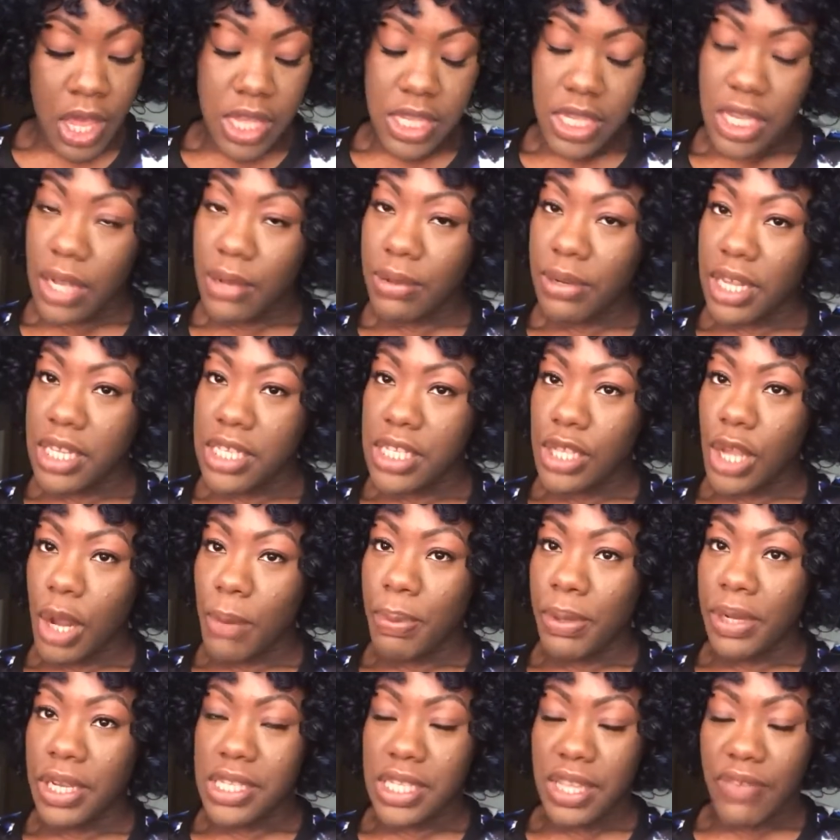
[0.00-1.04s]
So let's
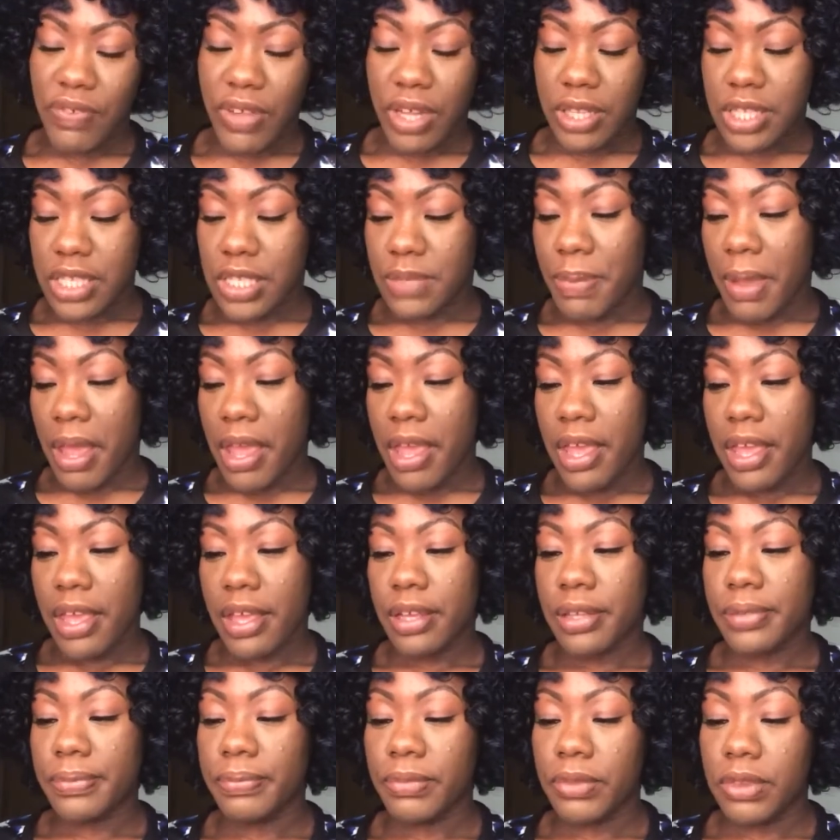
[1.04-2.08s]
start pulling stuff out this bag.
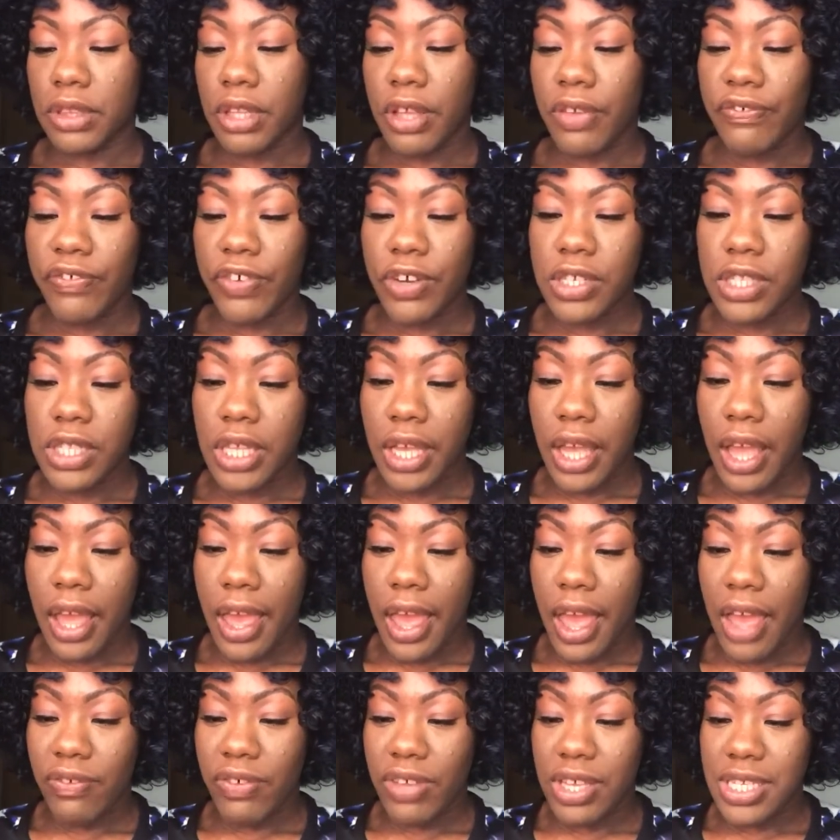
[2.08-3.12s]
The first thing I
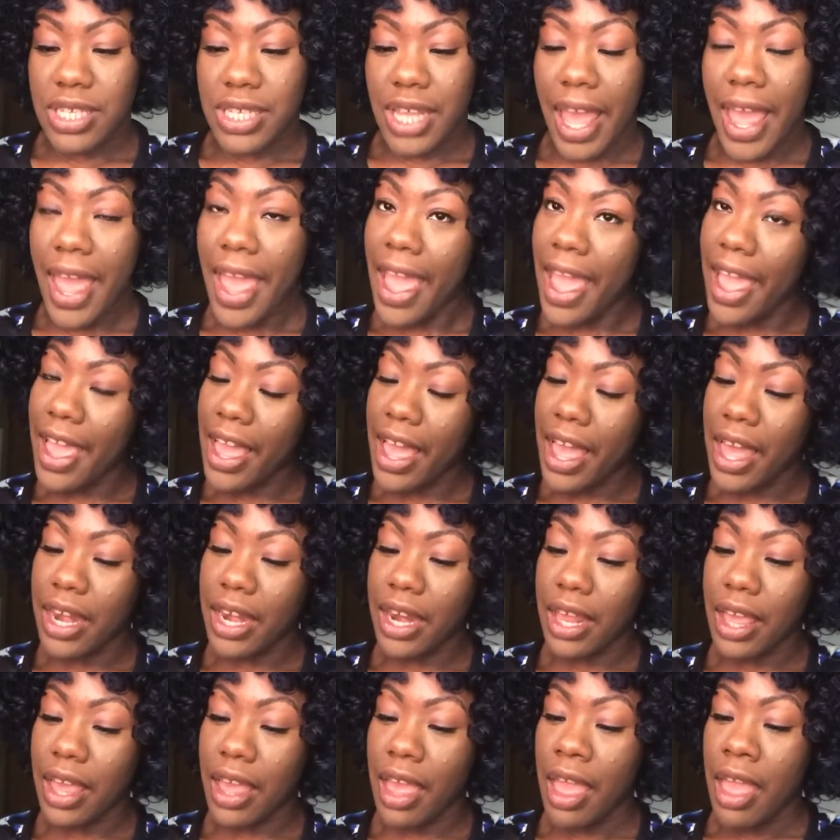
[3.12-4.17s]
have is the Hey
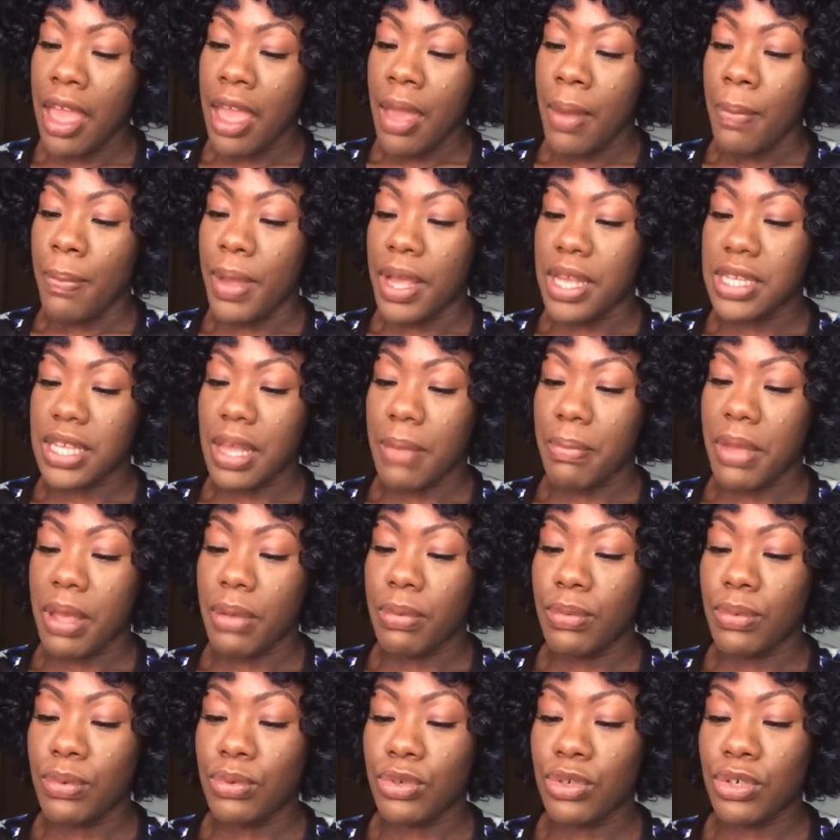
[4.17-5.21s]
Honey
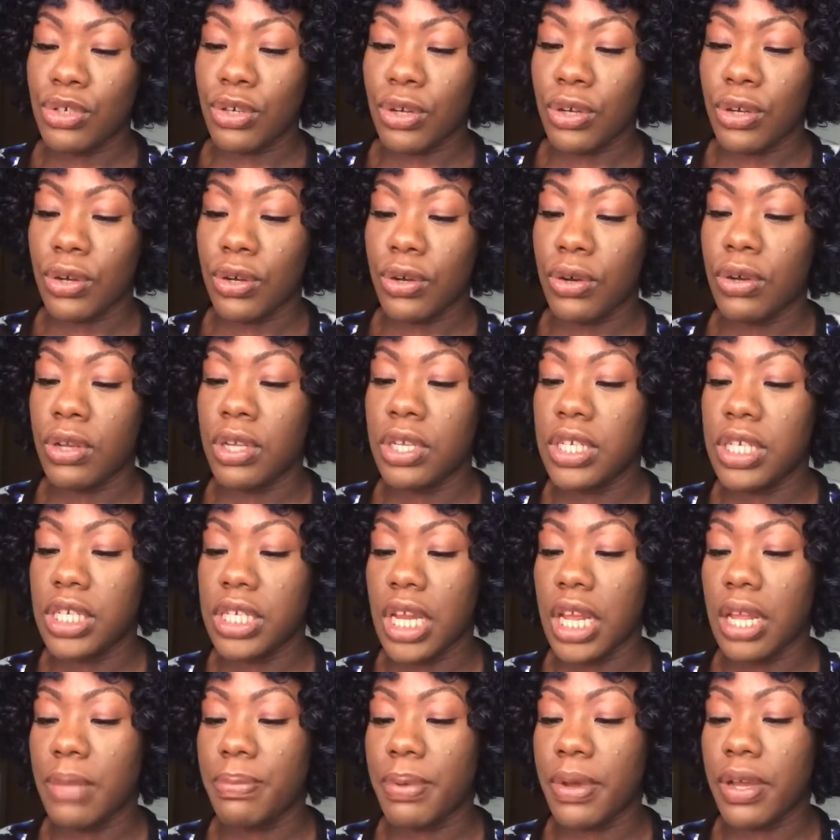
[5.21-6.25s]
Besame Mucho
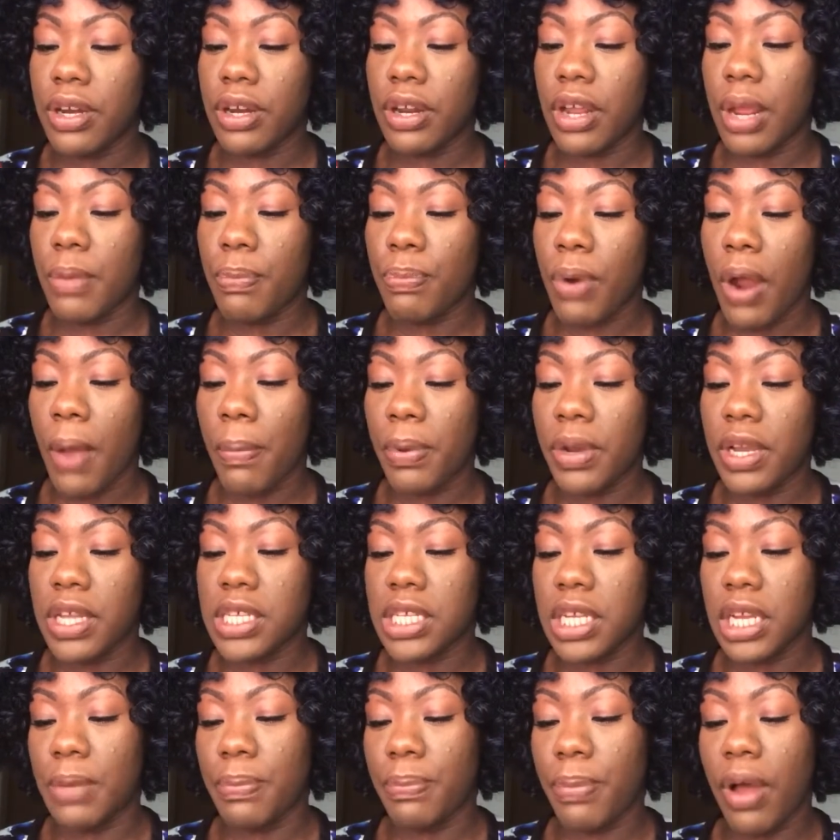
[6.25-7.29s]
Shea Butter and
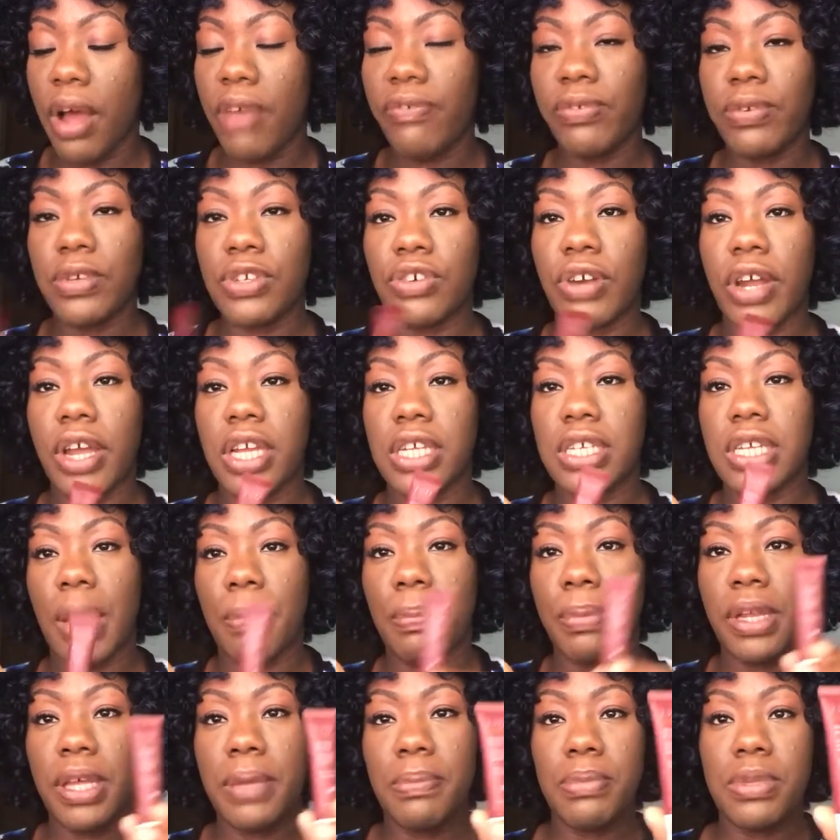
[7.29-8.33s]
Propolis Lip Balm for Dry and
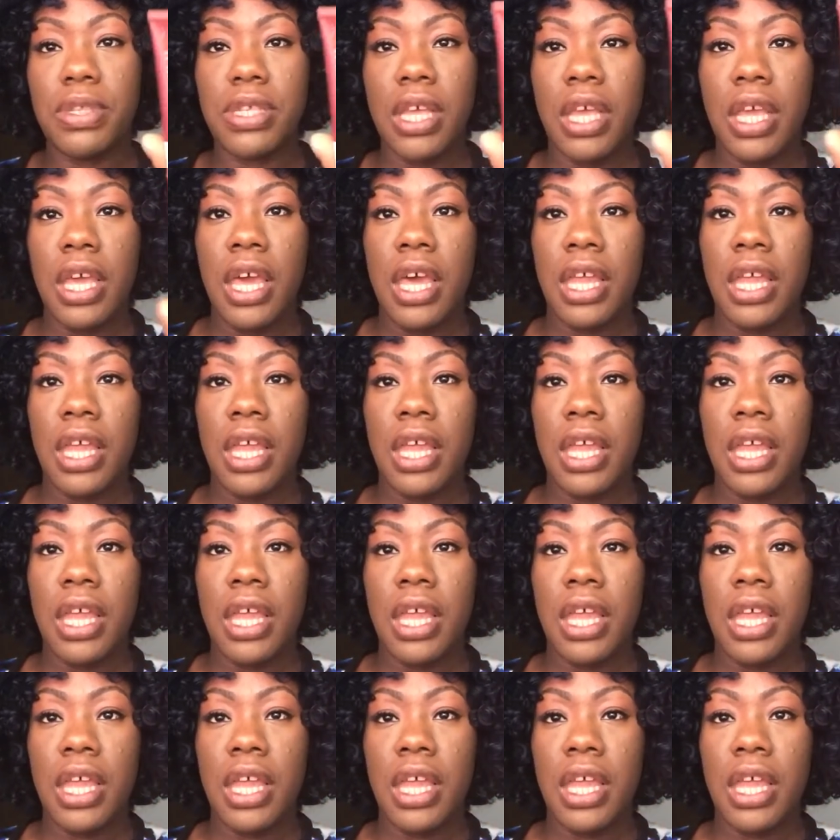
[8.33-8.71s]
Chapped Lips.